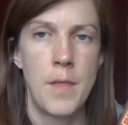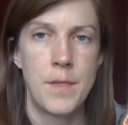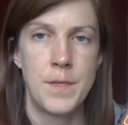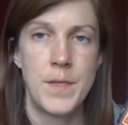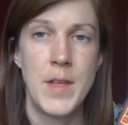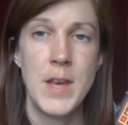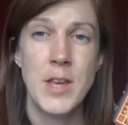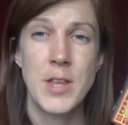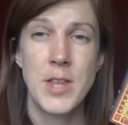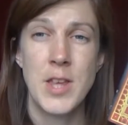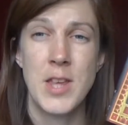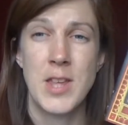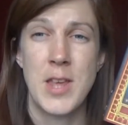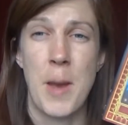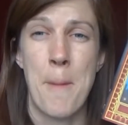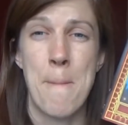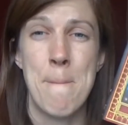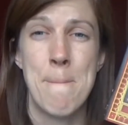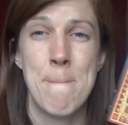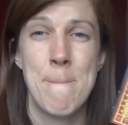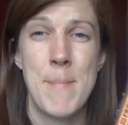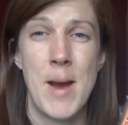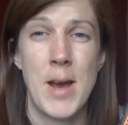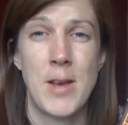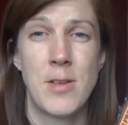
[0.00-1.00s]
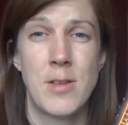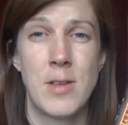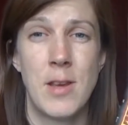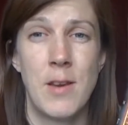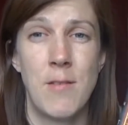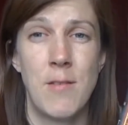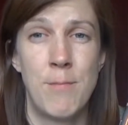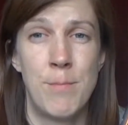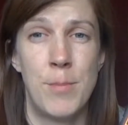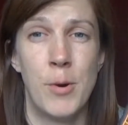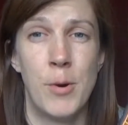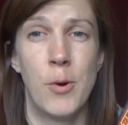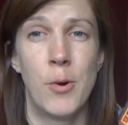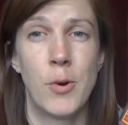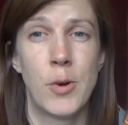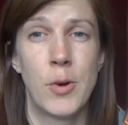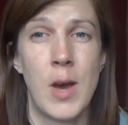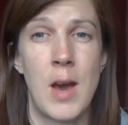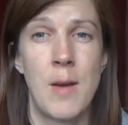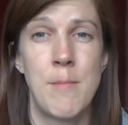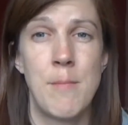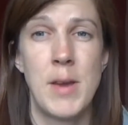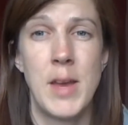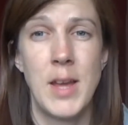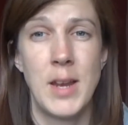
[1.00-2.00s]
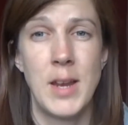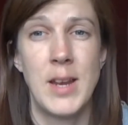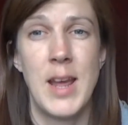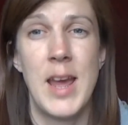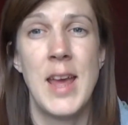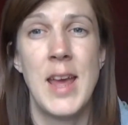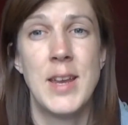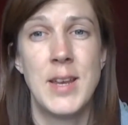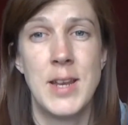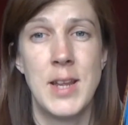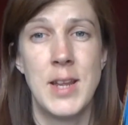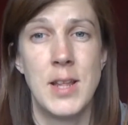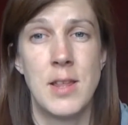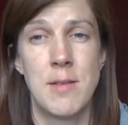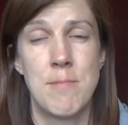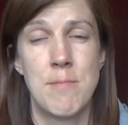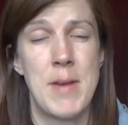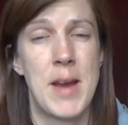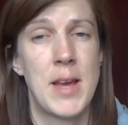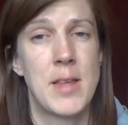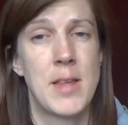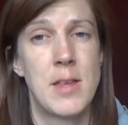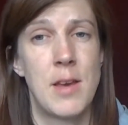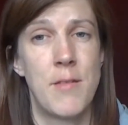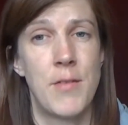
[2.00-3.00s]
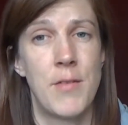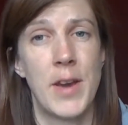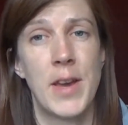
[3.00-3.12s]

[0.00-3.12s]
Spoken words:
This is a massive book. I mean, it is massive.